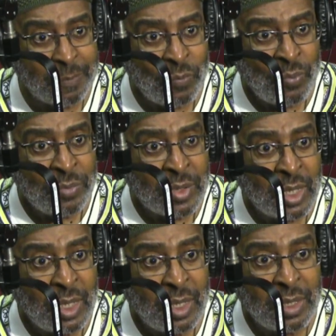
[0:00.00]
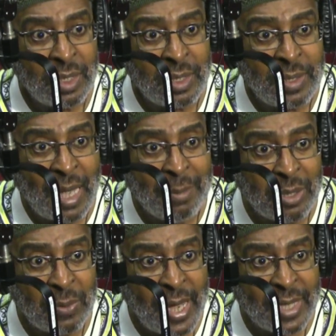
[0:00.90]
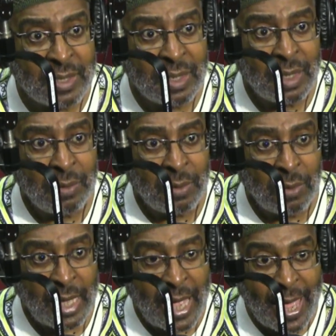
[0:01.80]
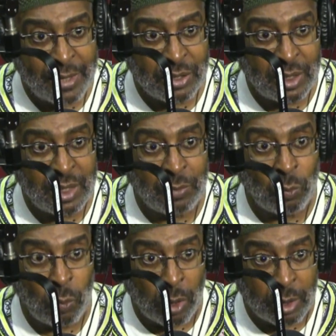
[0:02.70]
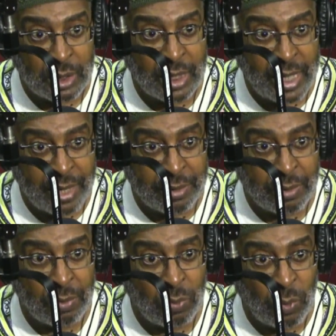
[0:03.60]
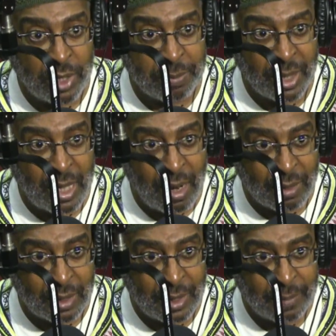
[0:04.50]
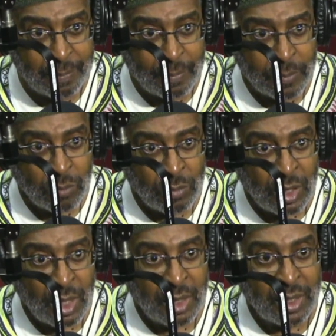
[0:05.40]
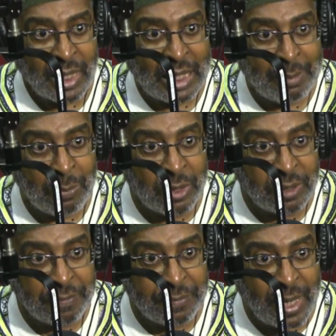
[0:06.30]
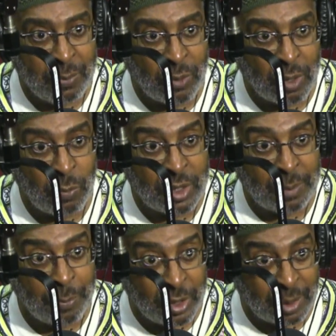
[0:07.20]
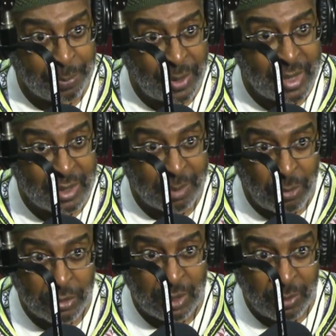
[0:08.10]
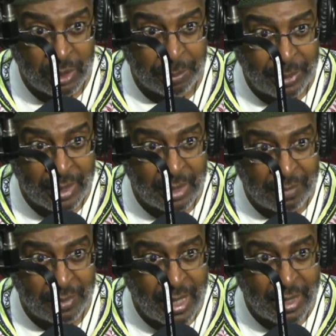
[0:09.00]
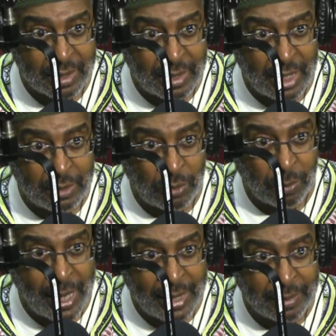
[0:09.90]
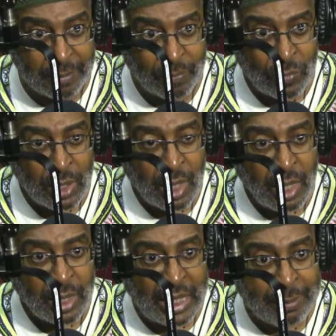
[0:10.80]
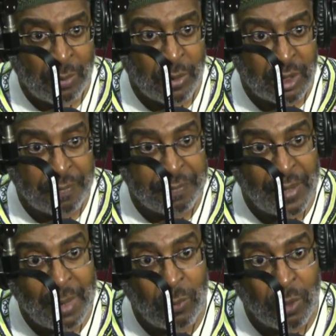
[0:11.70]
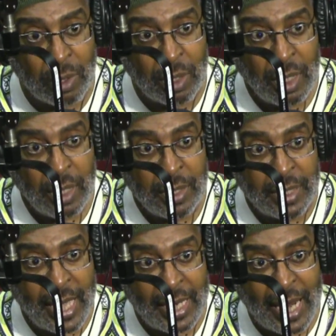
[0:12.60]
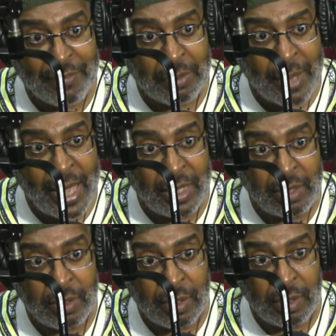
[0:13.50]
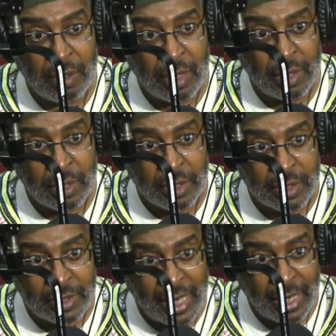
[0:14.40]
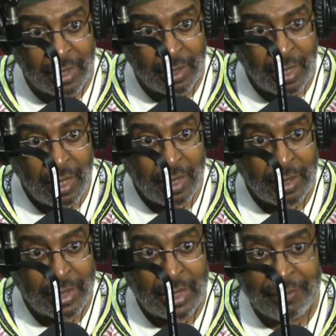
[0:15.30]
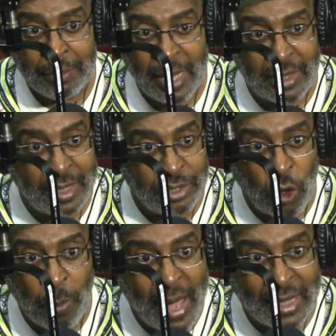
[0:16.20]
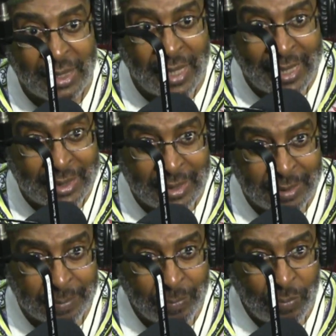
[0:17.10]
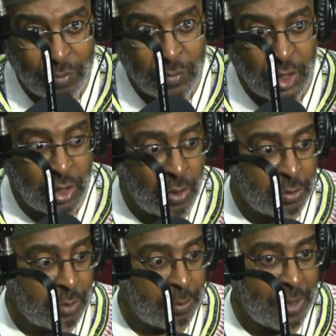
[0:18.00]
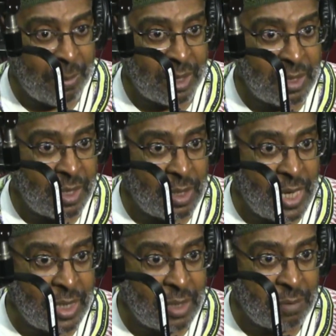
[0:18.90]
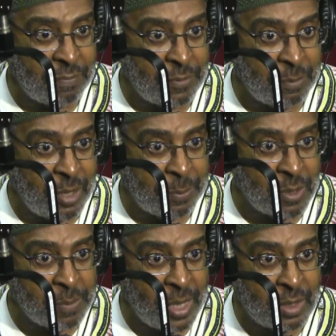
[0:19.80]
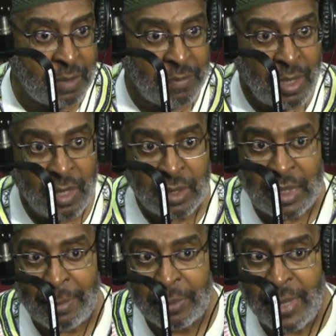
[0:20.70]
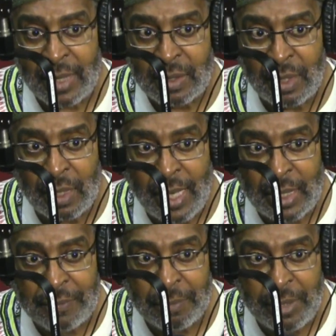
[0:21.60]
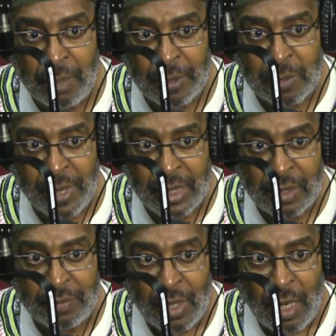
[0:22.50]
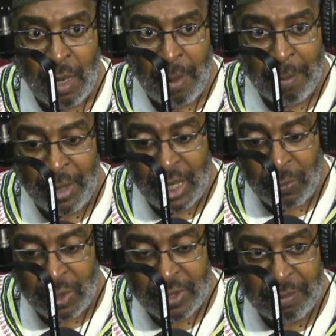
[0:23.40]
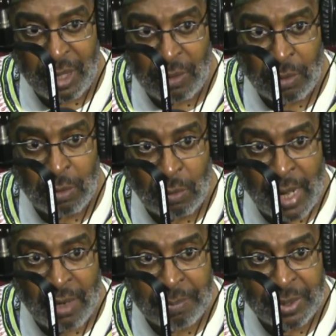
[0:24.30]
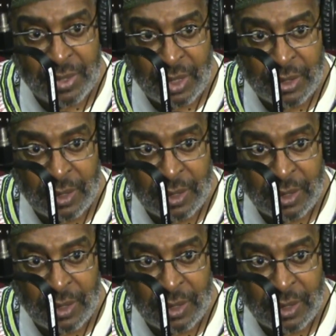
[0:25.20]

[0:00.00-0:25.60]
Yeah. The Democrats actually worked together with McCarthy they came up with a framework with the with the president, mostly with the president of the United States, Joe Biden, mm-hmm. came up with a framework that everybody could could stand. Not that everybody, nobody liked it. You know, the Republicans didn't like it from their perspective. The Democrats didn't like it from their perspective. But it was a middle ground position.